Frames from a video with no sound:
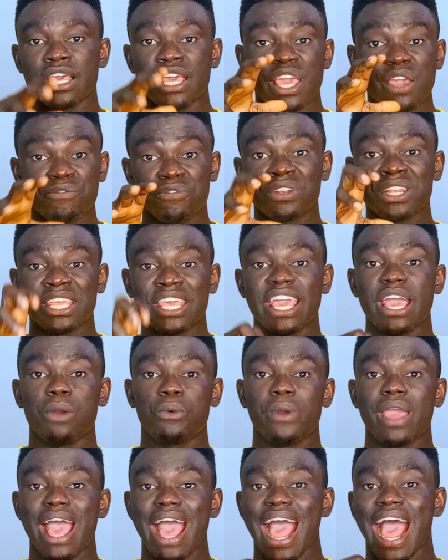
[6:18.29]
Even here
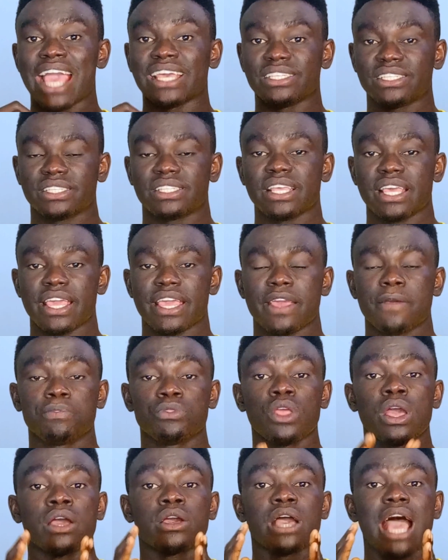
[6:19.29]
where I stay,
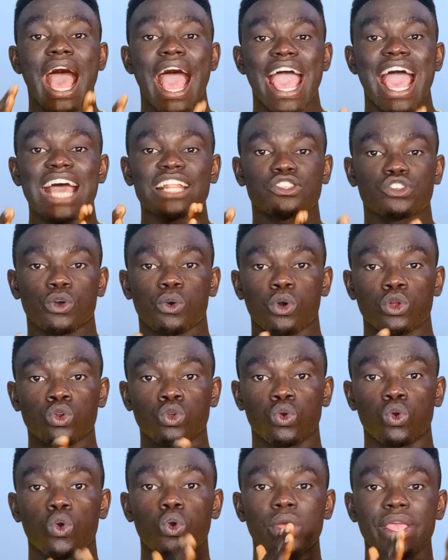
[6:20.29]
I had
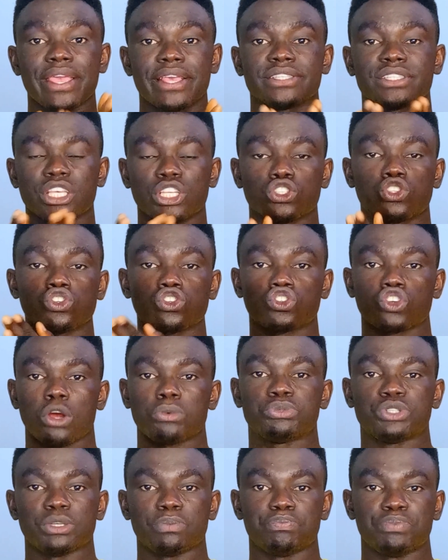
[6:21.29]
someone who is into
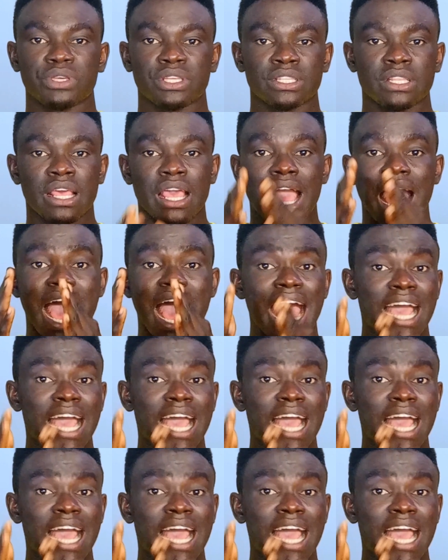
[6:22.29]
dropshipping,